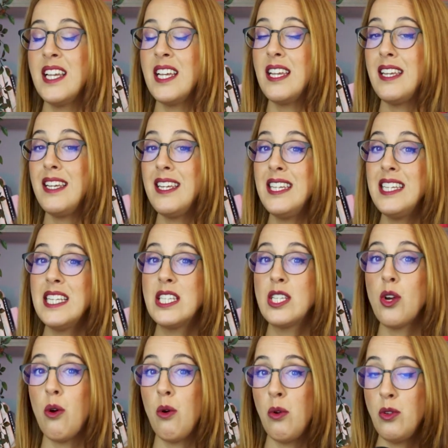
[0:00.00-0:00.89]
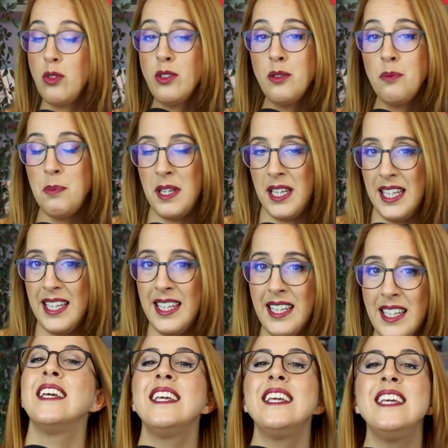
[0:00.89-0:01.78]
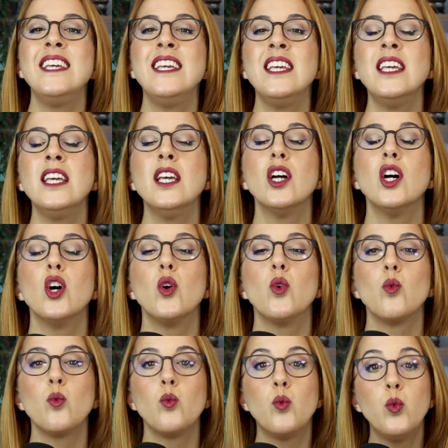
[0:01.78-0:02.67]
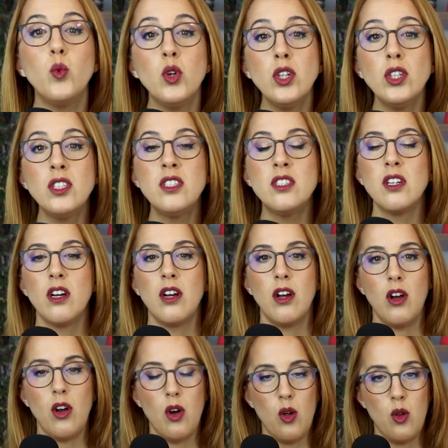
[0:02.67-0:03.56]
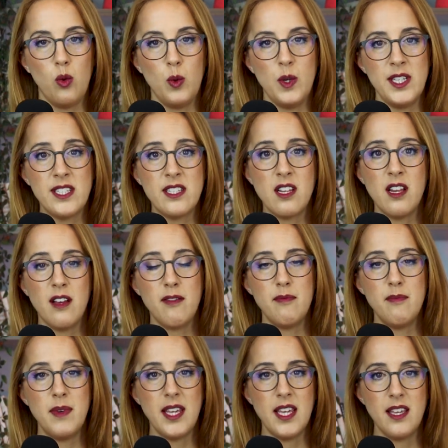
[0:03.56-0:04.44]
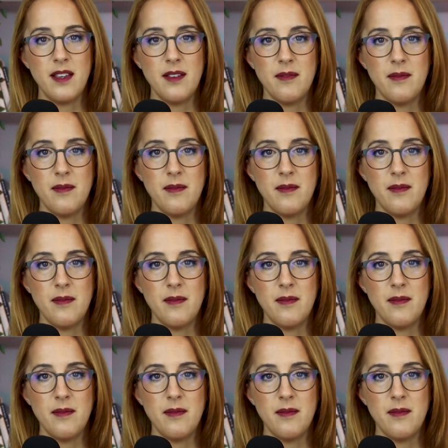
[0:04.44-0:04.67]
He told me he would always love me.